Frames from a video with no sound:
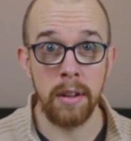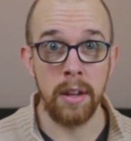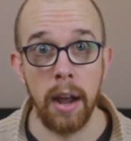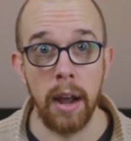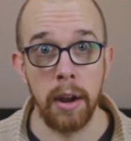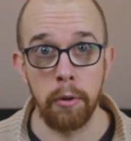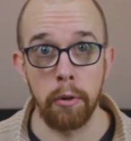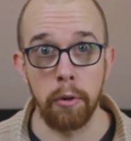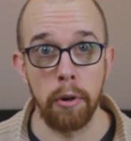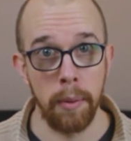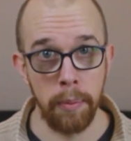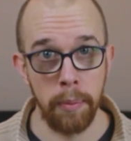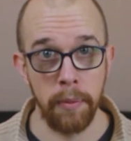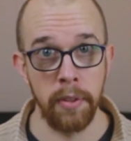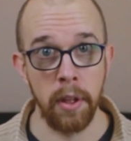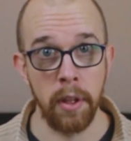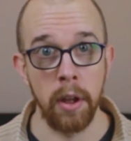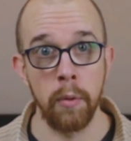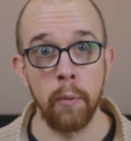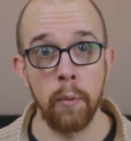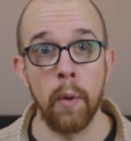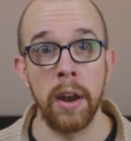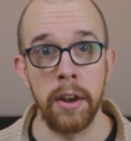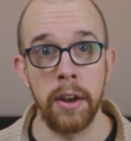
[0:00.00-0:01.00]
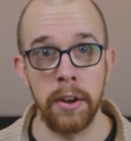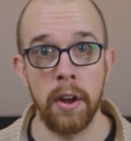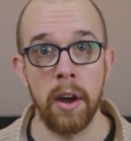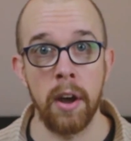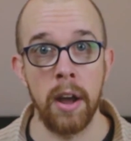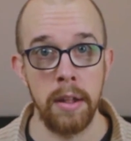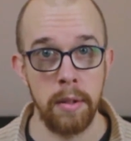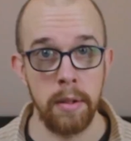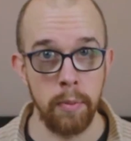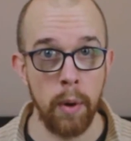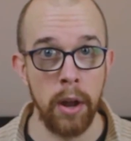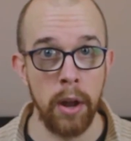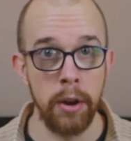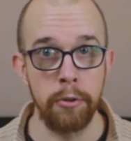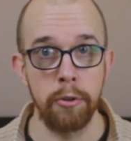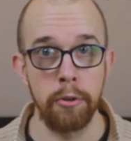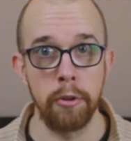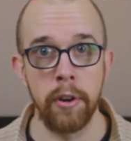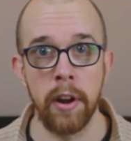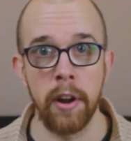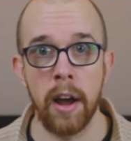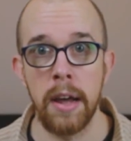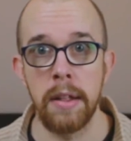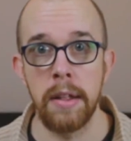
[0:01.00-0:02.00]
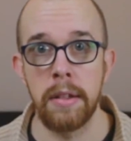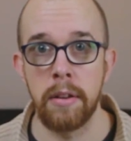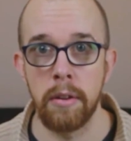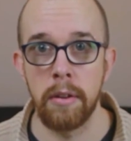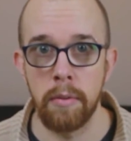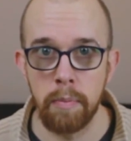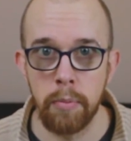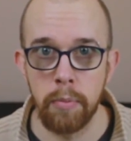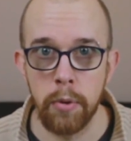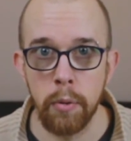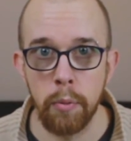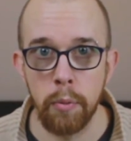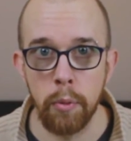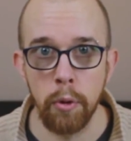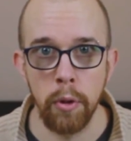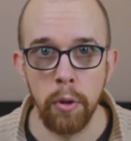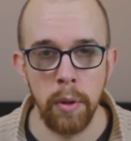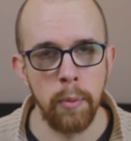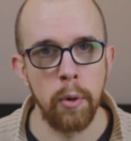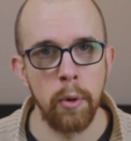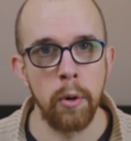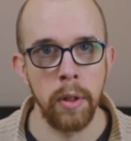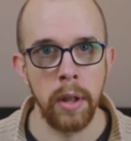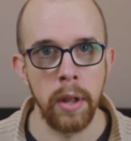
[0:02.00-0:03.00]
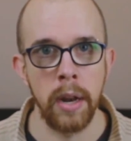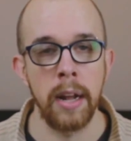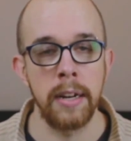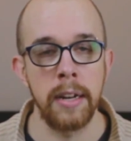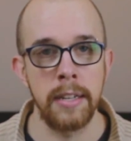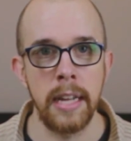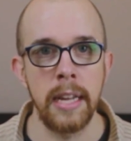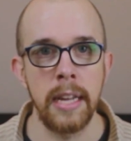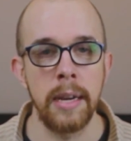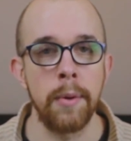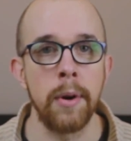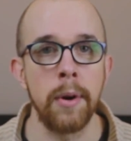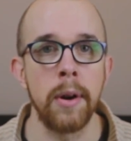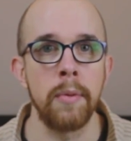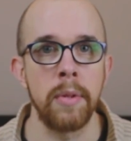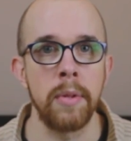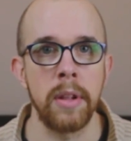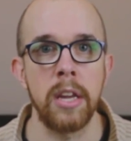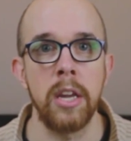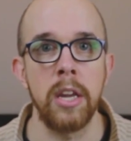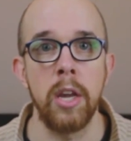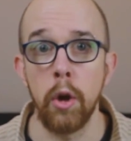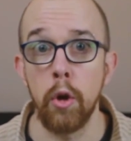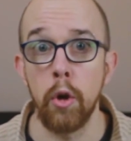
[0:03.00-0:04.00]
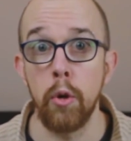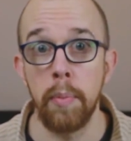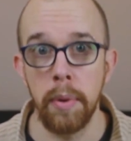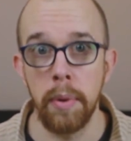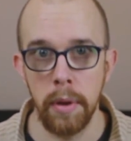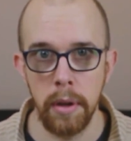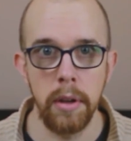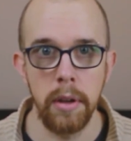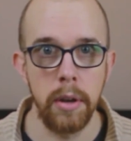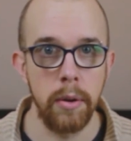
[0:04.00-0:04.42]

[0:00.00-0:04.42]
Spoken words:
I grew up with only one dice, one true dice to rule them all. And I tell you what, it was a cube.